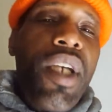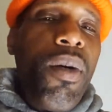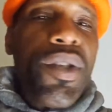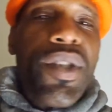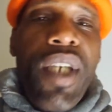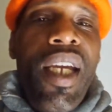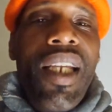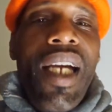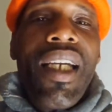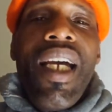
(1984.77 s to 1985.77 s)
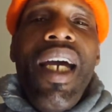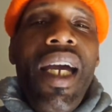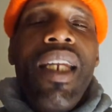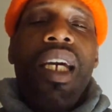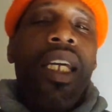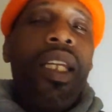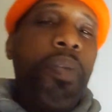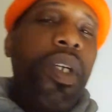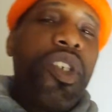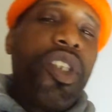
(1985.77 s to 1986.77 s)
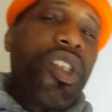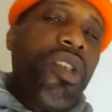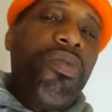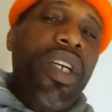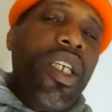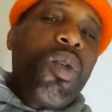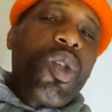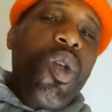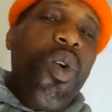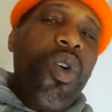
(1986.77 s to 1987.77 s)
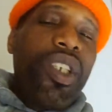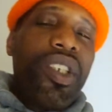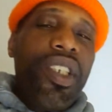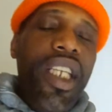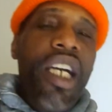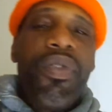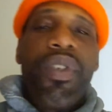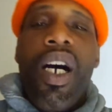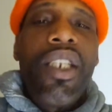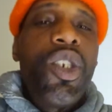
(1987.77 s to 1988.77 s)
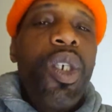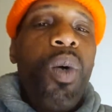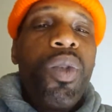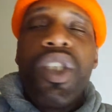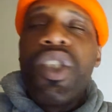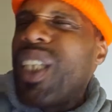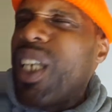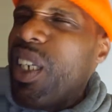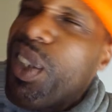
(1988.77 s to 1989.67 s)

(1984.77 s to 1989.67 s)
What I'm saying? Like, and the pictures and the videos and all this is there for y'all and showed this to y'all.